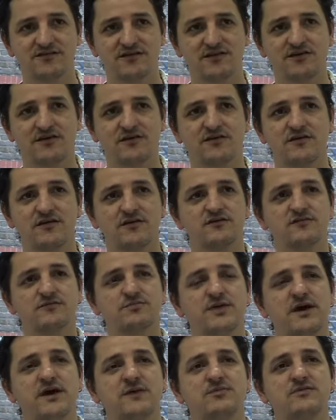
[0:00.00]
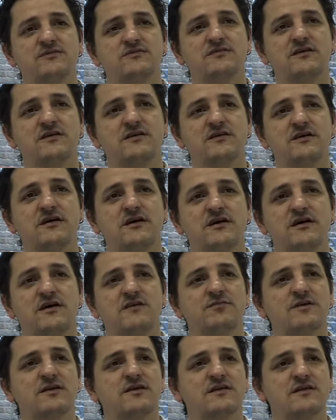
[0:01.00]
I think those papers that
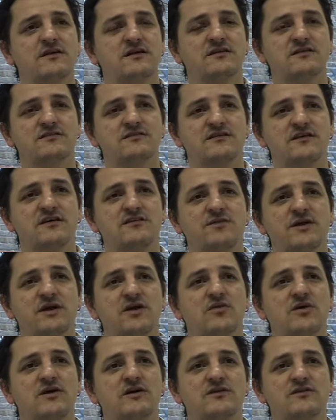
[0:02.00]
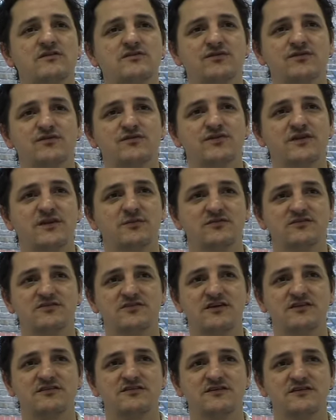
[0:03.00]
have been in The Lancet have been quite useful for
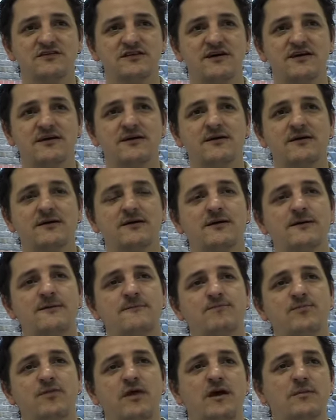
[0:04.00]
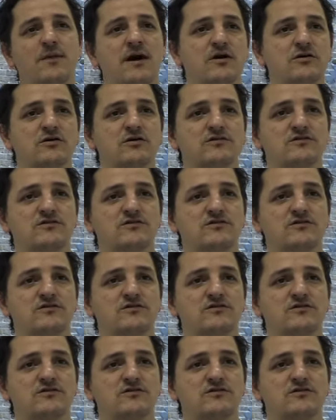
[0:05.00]
demonstrating that alcohol